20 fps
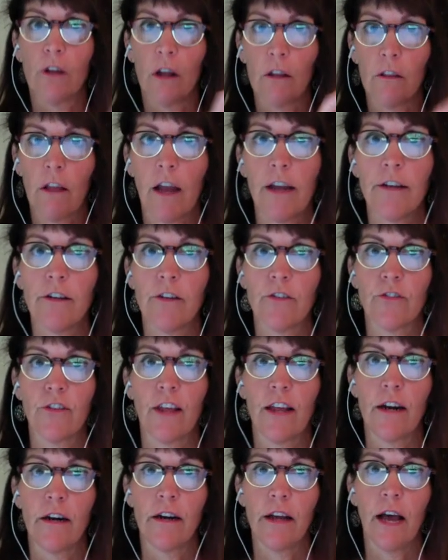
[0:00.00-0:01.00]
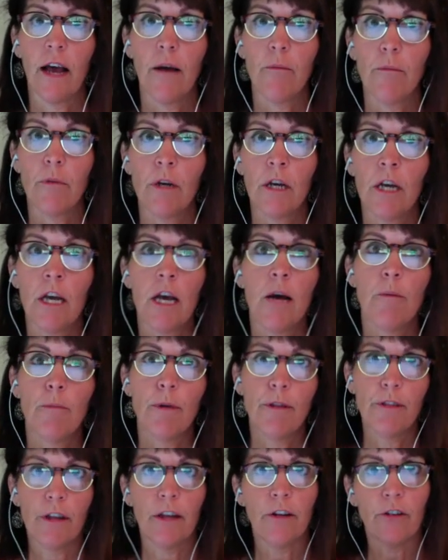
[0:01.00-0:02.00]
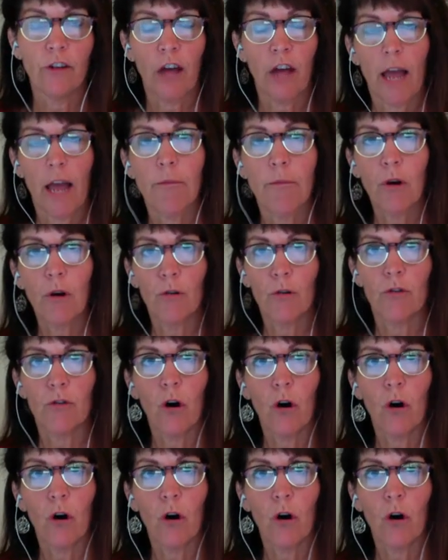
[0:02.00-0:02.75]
Online to set it up, but then time goes